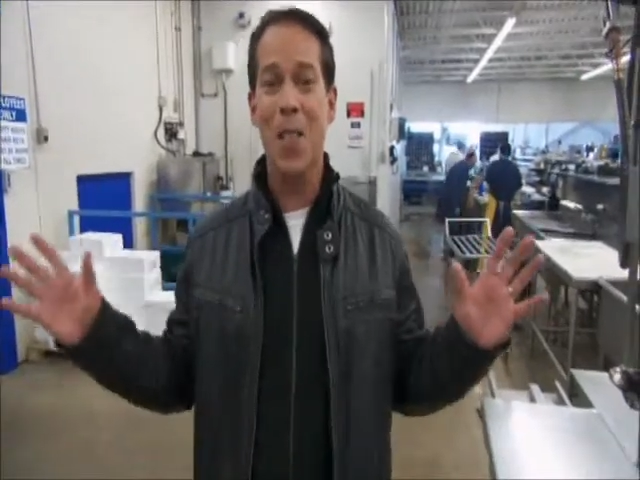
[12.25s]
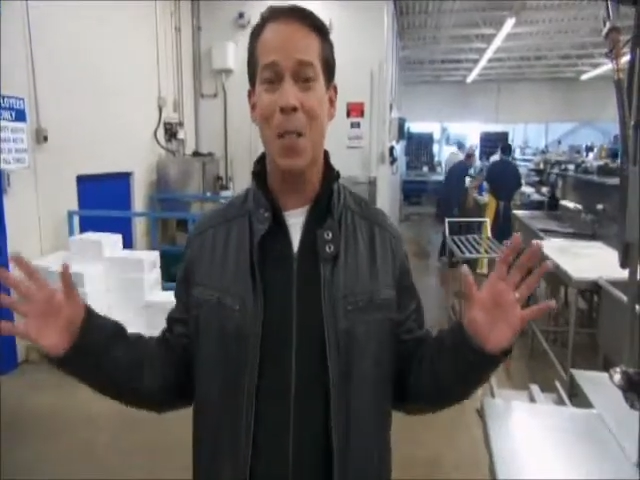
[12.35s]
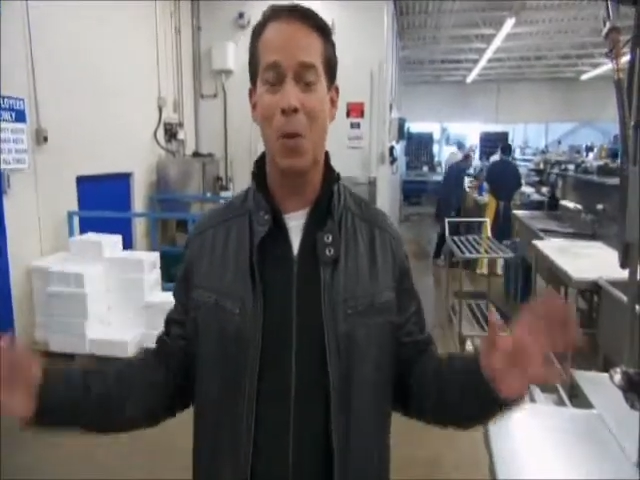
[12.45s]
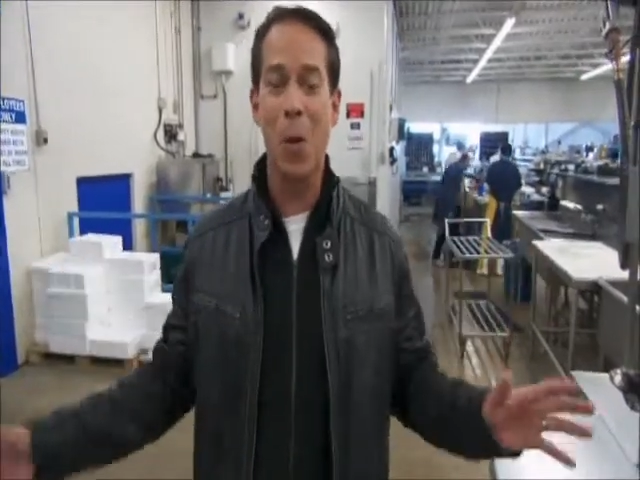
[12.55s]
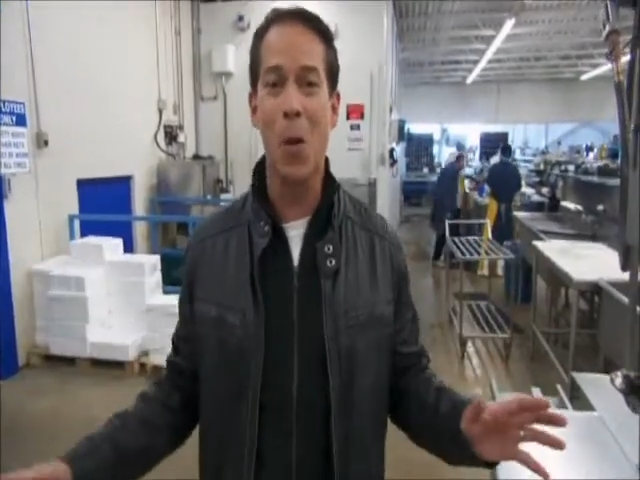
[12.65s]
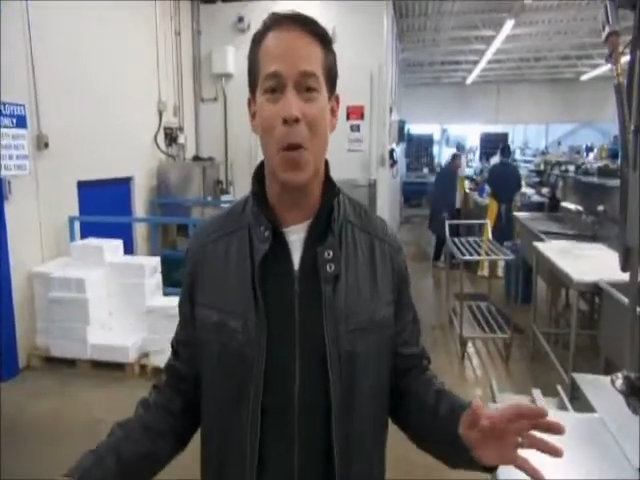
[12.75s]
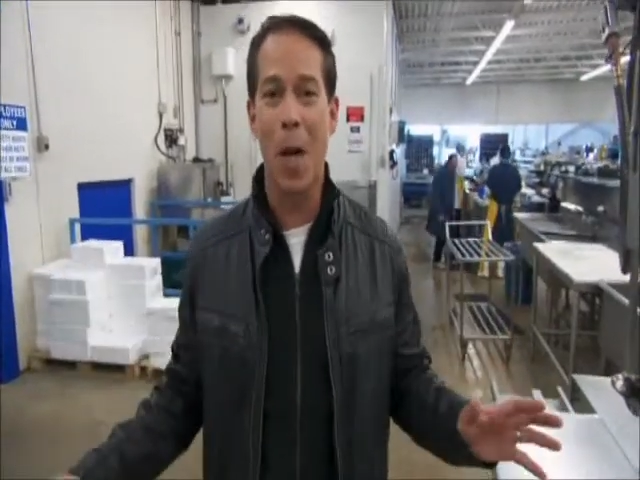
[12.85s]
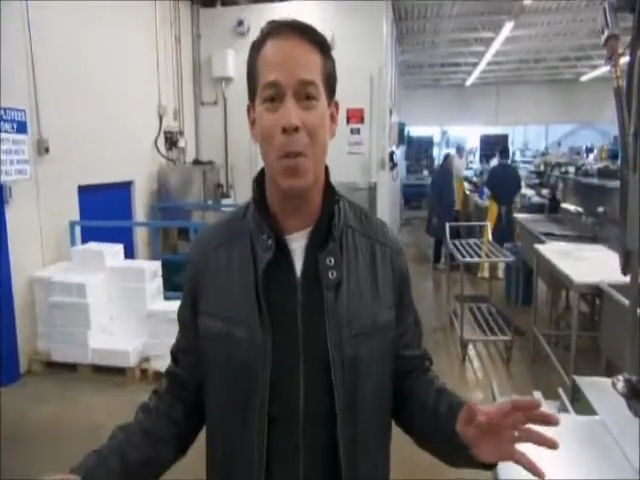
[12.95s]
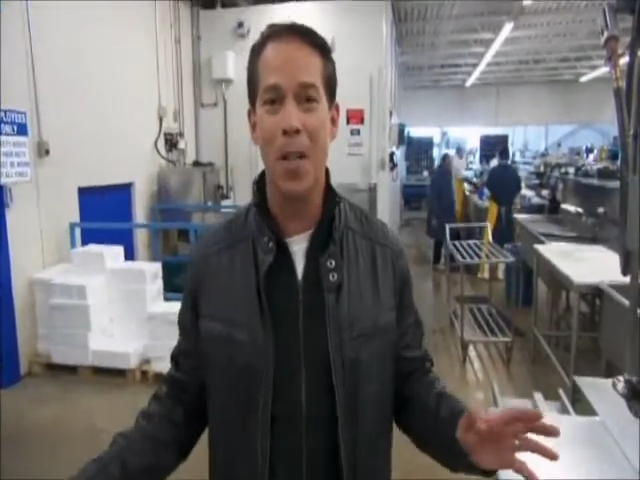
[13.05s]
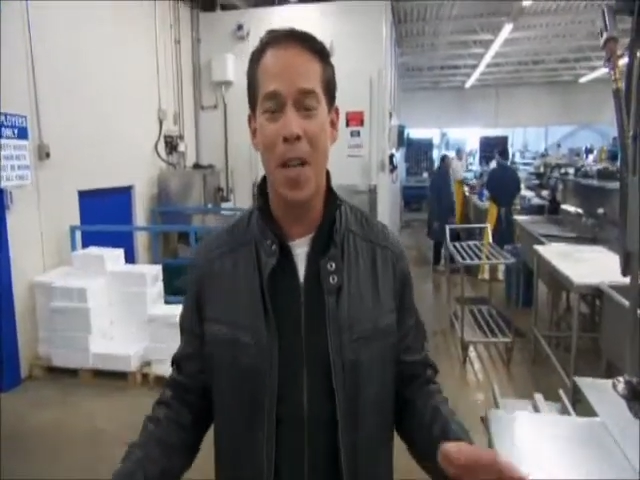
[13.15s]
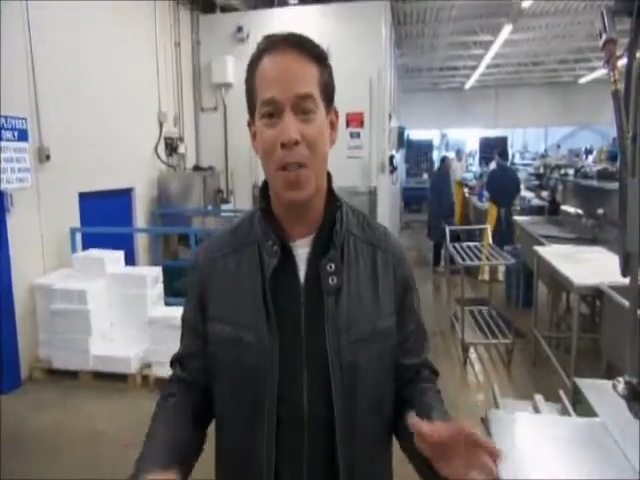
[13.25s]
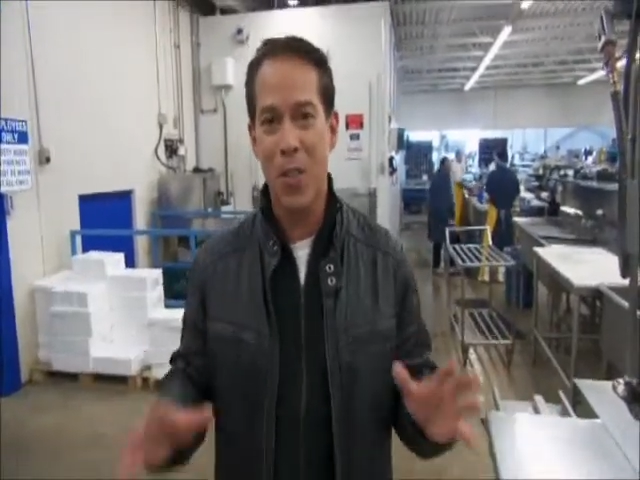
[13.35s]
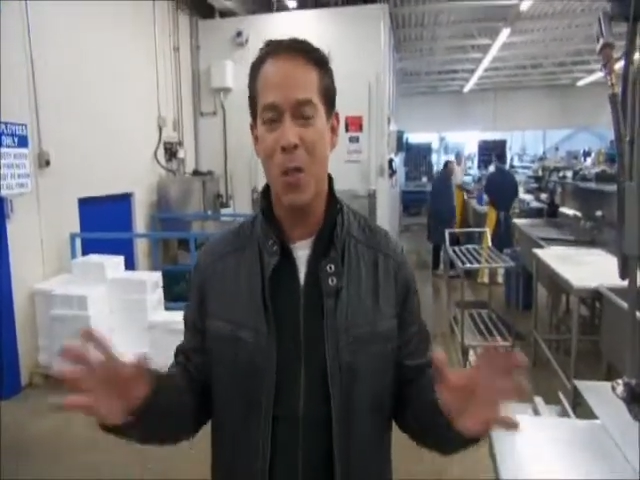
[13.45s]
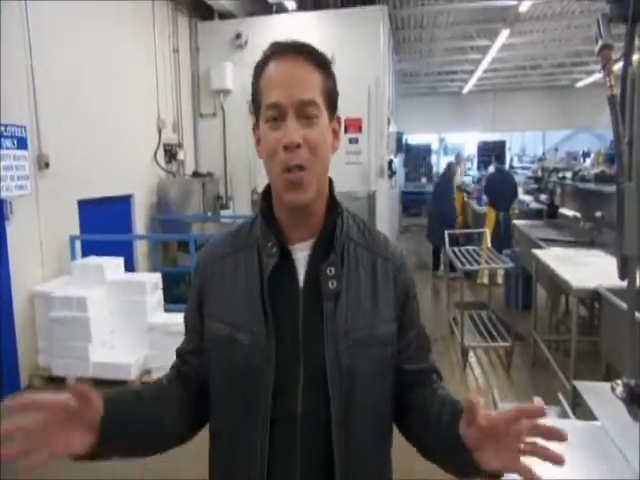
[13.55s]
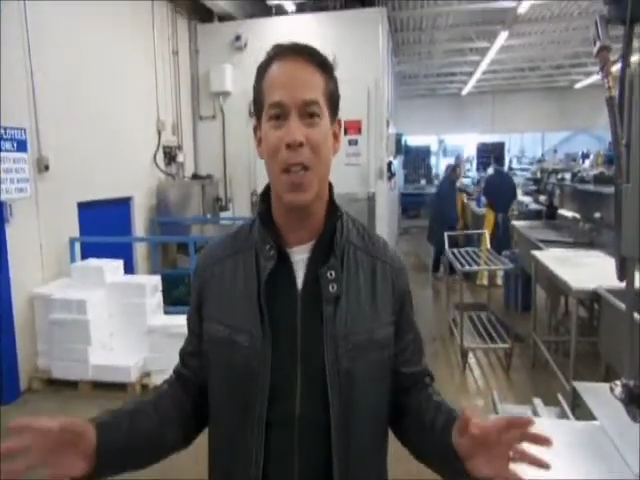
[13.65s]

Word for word: is the program that takes two